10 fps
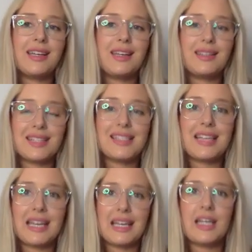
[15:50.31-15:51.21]
in this
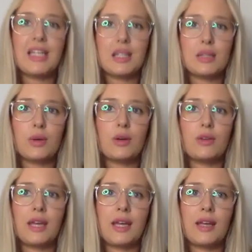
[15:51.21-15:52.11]
day and age in this world,
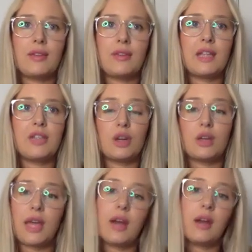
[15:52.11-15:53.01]
they don't
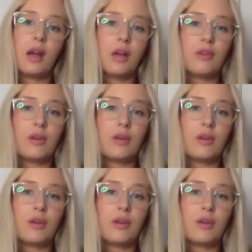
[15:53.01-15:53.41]
care enough